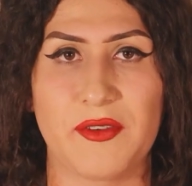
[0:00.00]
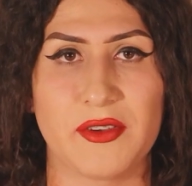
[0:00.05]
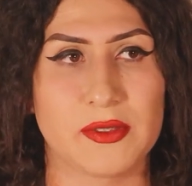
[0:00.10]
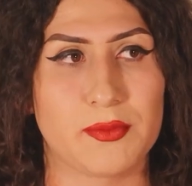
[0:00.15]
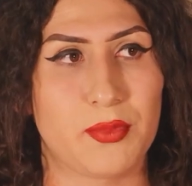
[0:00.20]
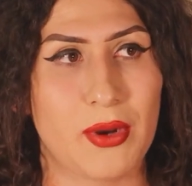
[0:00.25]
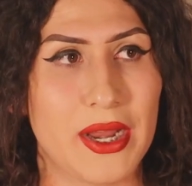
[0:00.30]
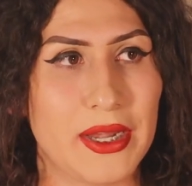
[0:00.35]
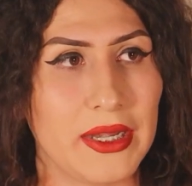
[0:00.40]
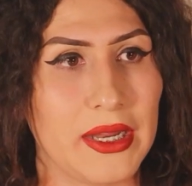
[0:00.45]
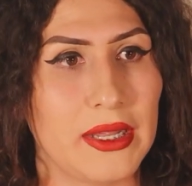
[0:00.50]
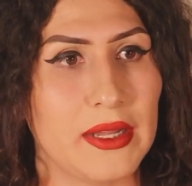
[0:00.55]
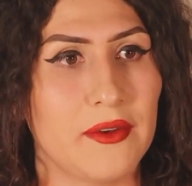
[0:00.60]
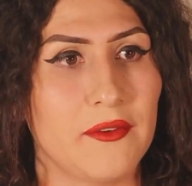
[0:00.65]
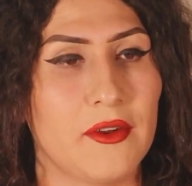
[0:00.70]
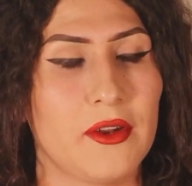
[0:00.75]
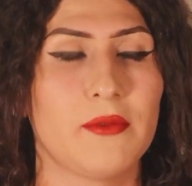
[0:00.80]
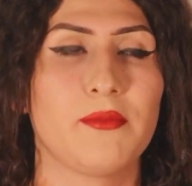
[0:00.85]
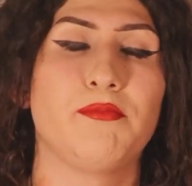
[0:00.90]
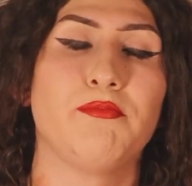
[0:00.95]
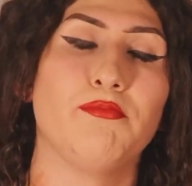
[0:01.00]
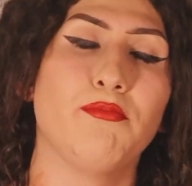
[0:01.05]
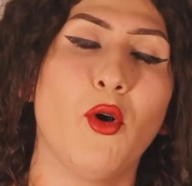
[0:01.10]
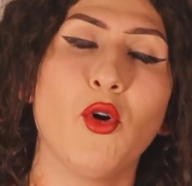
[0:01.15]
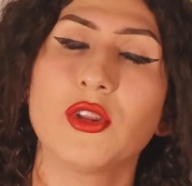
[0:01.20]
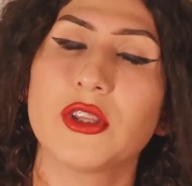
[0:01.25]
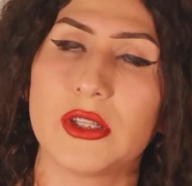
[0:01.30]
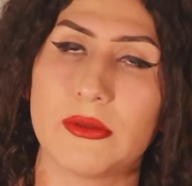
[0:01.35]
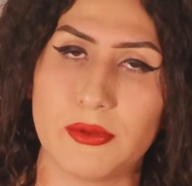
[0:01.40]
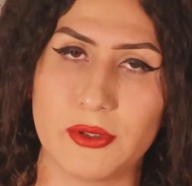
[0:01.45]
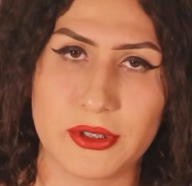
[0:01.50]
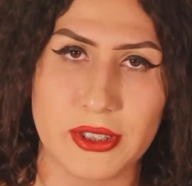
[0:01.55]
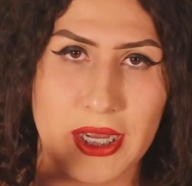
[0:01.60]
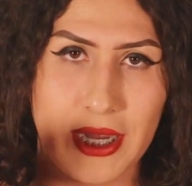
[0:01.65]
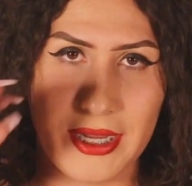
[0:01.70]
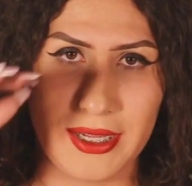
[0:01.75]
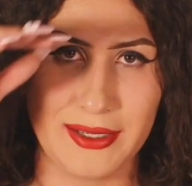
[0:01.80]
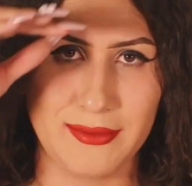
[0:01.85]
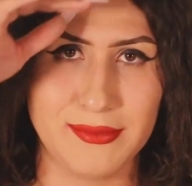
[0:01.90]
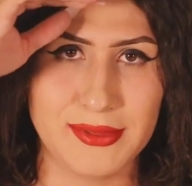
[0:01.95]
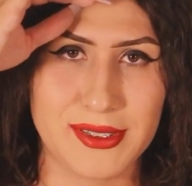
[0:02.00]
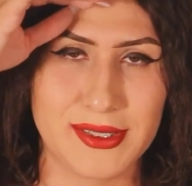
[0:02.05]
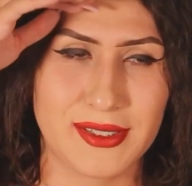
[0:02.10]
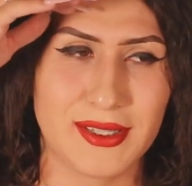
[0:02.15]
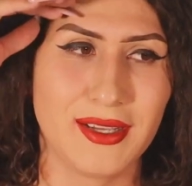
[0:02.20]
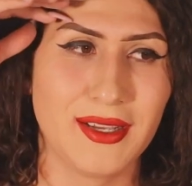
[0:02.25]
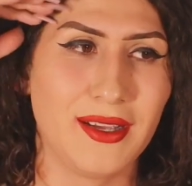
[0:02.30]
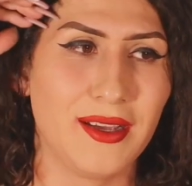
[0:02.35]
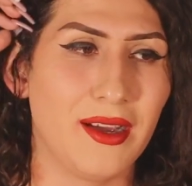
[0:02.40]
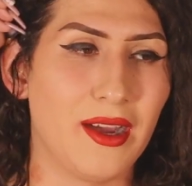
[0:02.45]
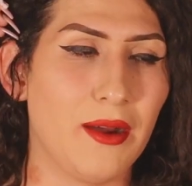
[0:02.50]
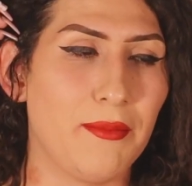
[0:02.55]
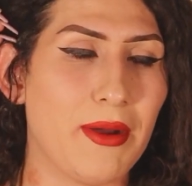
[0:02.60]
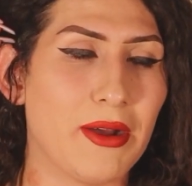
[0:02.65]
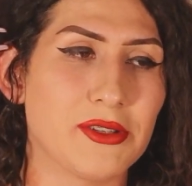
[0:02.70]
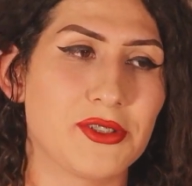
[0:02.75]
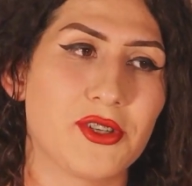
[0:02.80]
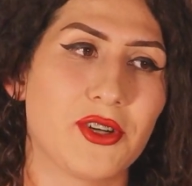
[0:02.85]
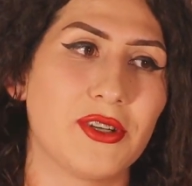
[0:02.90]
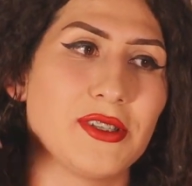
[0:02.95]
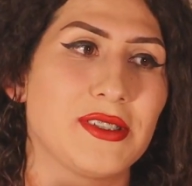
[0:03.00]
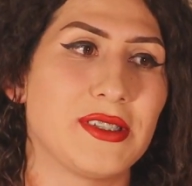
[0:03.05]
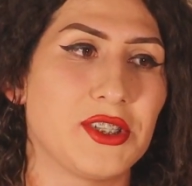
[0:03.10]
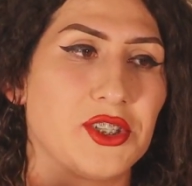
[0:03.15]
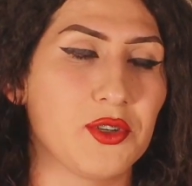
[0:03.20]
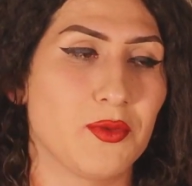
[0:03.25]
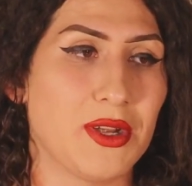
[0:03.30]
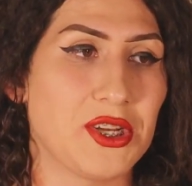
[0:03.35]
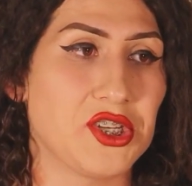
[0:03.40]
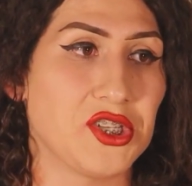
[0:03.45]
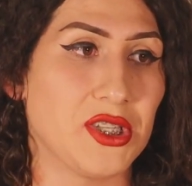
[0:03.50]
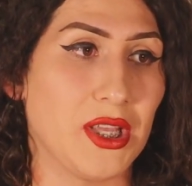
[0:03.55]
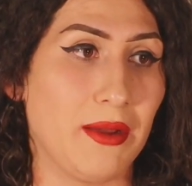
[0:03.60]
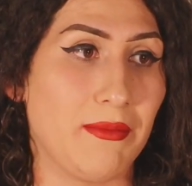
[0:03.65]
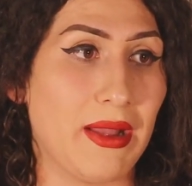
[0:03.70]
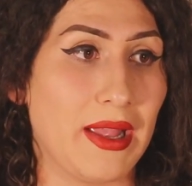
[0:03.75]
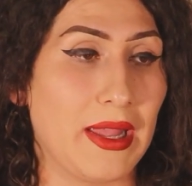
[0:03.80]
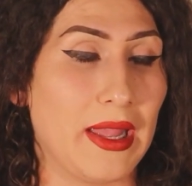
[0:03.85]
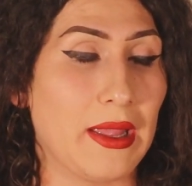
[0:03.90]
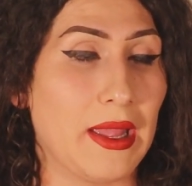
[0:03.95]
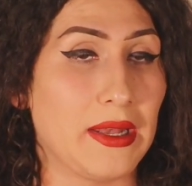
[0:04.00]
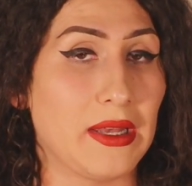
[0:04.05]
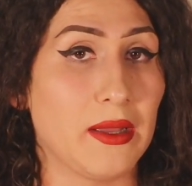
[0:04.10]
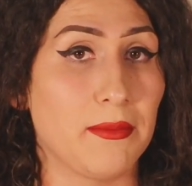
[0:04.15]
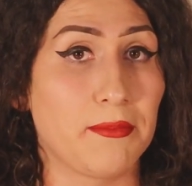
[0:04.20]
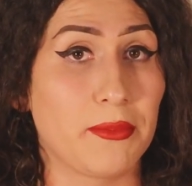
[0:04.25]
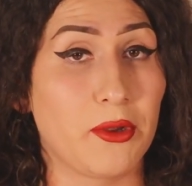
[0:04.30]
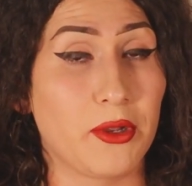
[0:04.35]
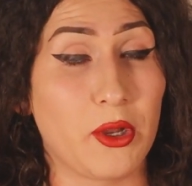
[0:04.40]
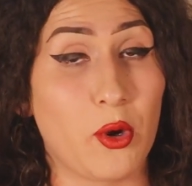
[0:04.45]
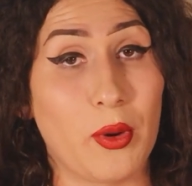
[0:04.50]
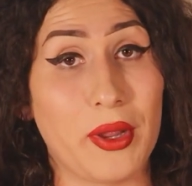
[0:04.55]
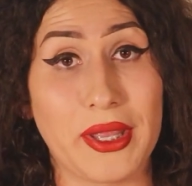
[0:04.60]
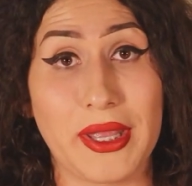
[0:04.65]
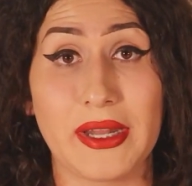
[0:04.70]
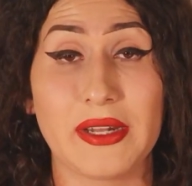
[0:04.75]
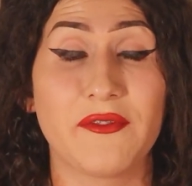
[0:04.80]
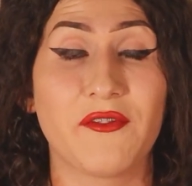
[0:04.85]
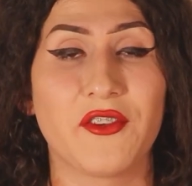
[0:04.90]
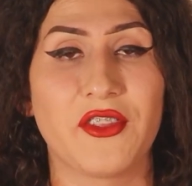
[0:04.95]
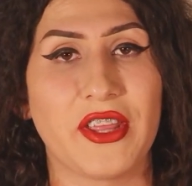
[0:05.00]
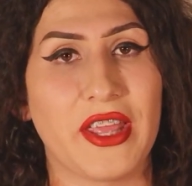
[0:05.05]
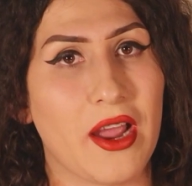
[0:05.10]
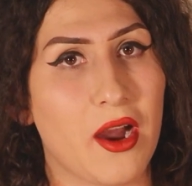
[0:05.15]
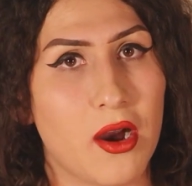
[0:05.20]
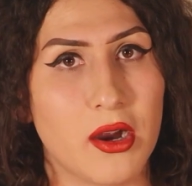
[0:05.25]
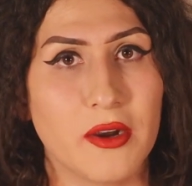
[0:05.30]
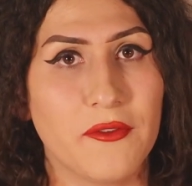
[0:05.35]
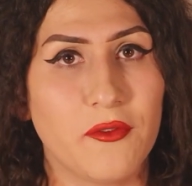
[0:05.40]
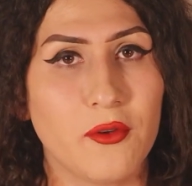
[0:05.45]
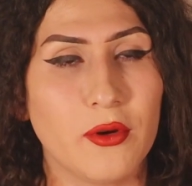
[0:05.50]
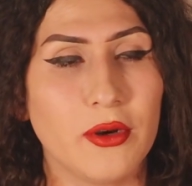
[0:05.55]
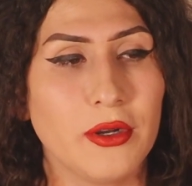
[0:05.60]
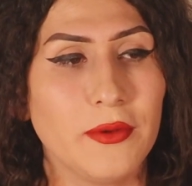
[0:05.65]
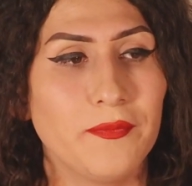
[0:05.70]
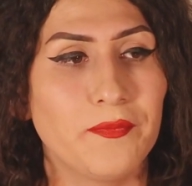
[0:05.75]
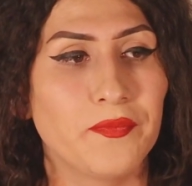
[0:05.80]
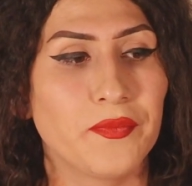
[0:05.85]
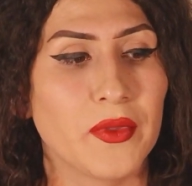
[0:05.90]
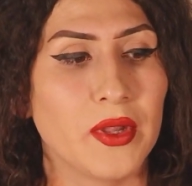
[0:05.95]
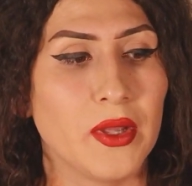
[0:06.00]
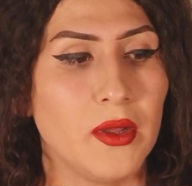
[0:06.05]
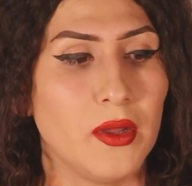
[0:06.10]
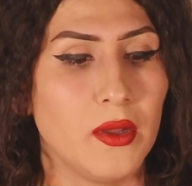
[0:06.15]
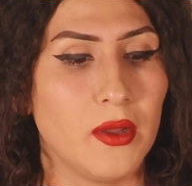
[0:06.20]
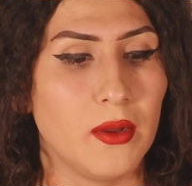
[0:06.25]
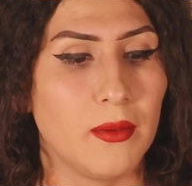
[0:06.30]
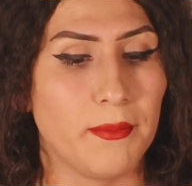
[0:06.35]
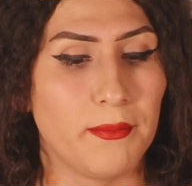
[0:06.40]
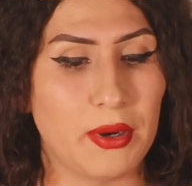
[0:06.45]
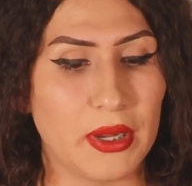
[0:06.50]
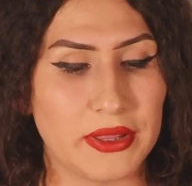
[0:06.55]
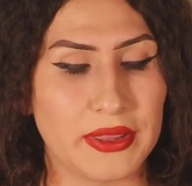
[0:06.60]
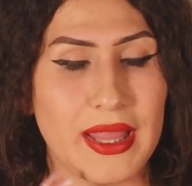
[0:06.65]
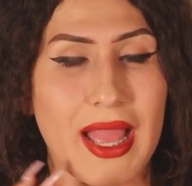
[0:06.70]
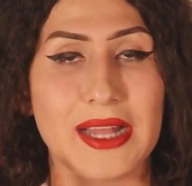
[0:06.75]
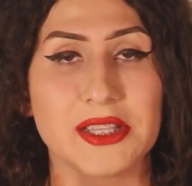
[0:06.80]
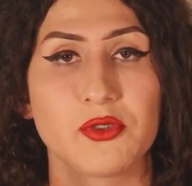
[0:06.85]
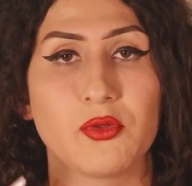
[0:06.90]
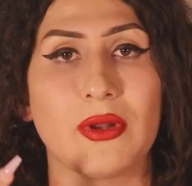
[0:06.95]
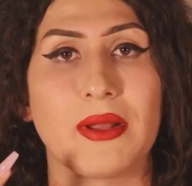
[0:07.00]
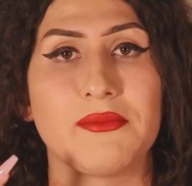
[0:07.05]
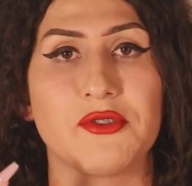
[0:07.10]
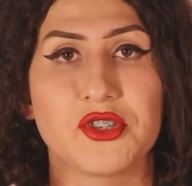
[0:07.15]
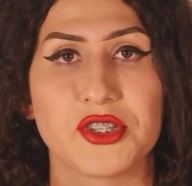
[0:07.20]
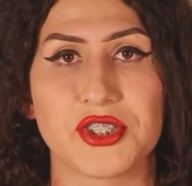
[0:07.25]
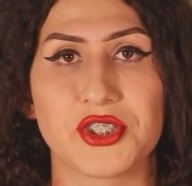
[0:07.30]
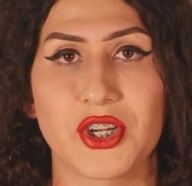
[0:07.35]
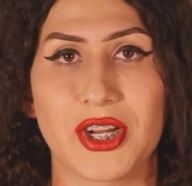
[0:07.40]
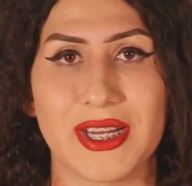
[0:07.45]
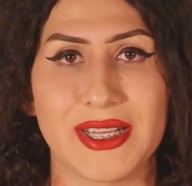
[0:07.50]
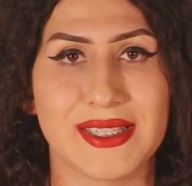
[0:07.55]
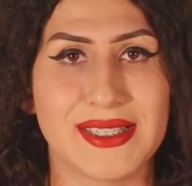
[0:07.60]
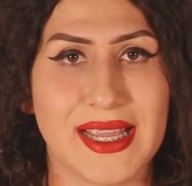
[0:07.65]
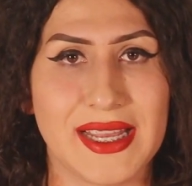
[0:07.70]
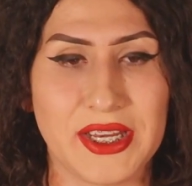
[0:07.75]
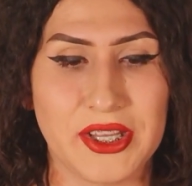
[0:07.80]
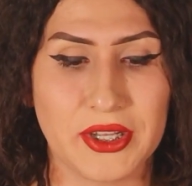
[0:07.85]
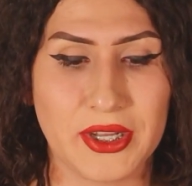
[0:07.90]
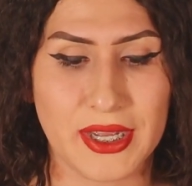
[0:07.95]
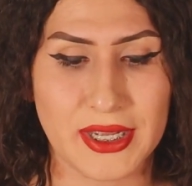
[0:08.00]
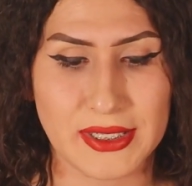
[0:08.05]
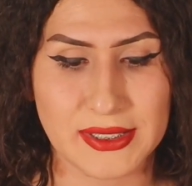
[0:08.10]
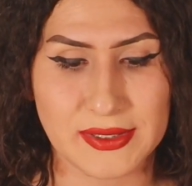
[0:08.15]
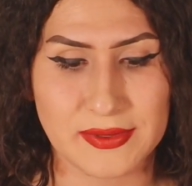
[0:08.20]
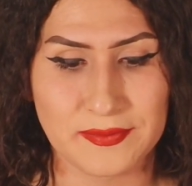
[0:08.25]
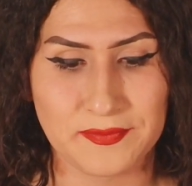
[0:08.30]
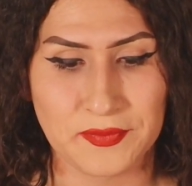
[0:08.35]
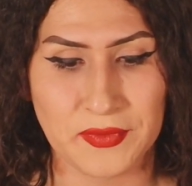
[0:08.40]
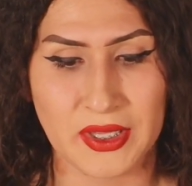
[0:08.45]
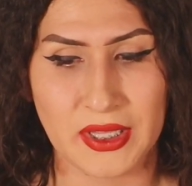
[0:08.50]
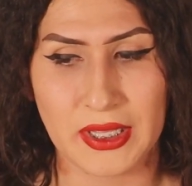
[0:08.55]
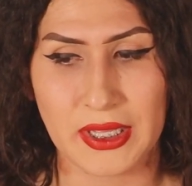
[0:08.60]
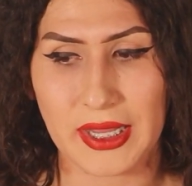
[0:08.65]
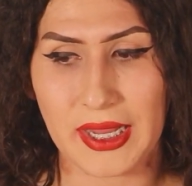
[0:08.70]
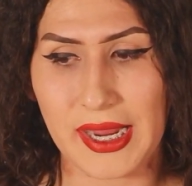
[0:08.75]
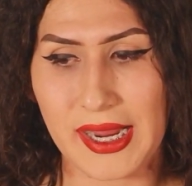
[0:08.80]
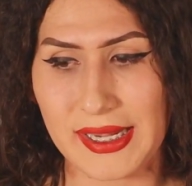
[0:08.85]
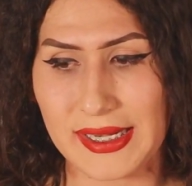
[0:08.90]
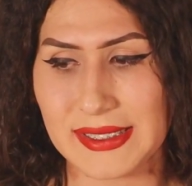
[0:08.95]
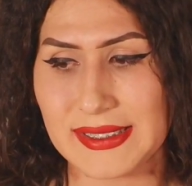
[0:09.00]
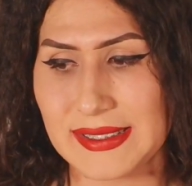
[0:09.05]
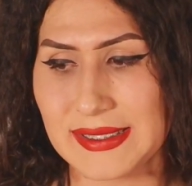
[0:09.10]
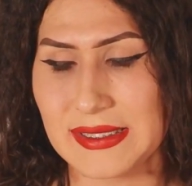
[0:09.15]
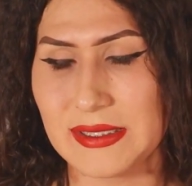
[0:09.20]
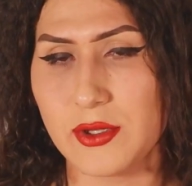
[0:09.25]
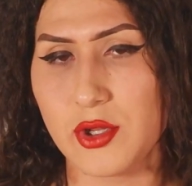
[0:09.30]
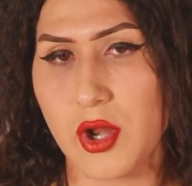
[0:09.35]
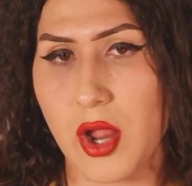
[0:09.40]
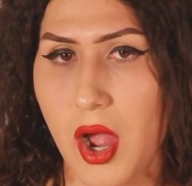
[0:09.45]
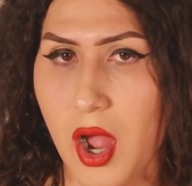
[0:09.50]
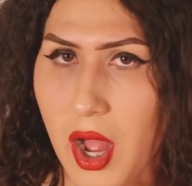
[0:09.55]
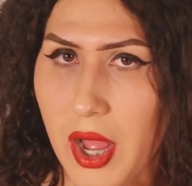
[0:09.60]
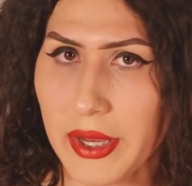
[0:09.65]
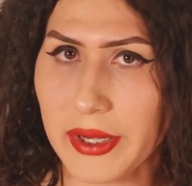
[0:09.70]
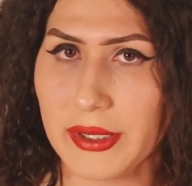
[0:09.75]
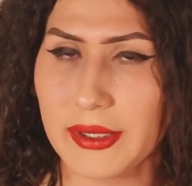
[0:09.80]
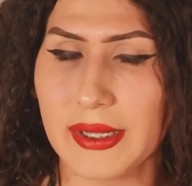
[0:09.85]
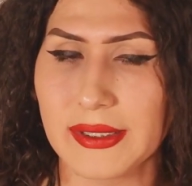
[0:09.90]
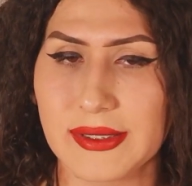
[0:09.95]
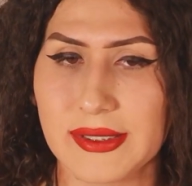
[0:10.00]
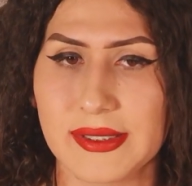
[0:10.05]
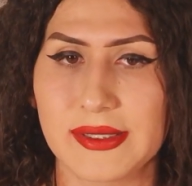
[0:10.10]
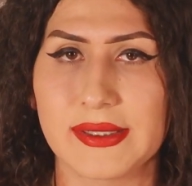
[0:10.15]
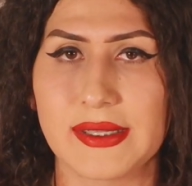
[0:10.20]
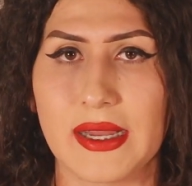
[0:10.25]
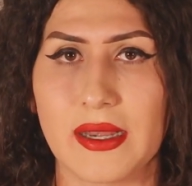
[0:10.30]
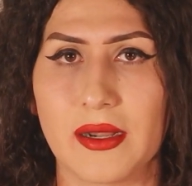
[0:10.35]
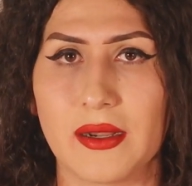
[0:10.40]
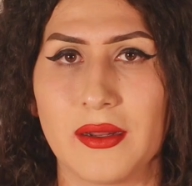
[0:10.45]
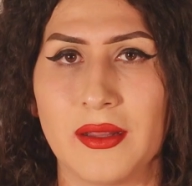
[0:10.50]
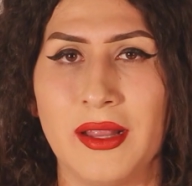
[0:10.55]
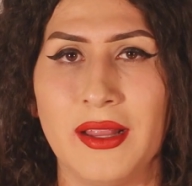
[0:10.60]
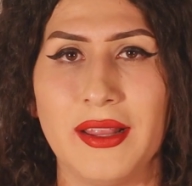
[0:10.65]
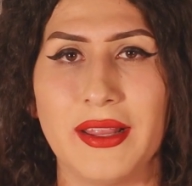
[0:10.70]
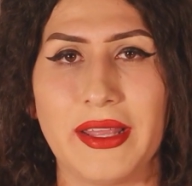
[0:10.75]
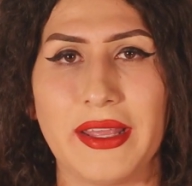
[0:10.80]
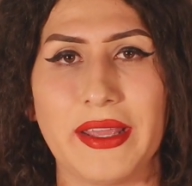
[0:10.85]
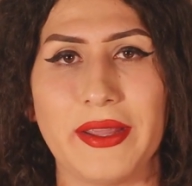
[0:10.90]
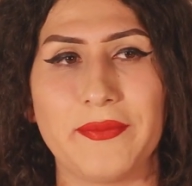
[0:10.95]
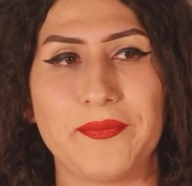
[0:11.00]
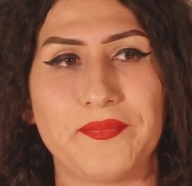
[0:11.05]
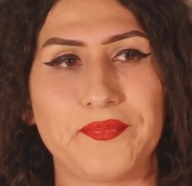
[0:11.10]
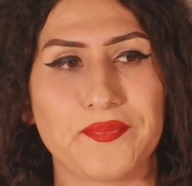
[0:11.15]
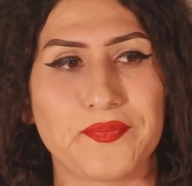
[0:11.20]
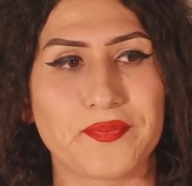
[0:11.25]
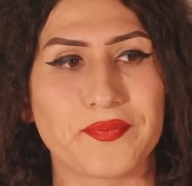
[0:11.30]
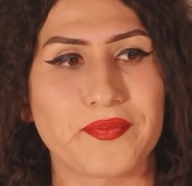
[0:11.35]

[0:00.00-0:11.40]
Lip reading: me if I was pregnant multiple times about certain situations I might end up going in for the ER for. But that's what I'm just trying to say to you guys. It is not necessarily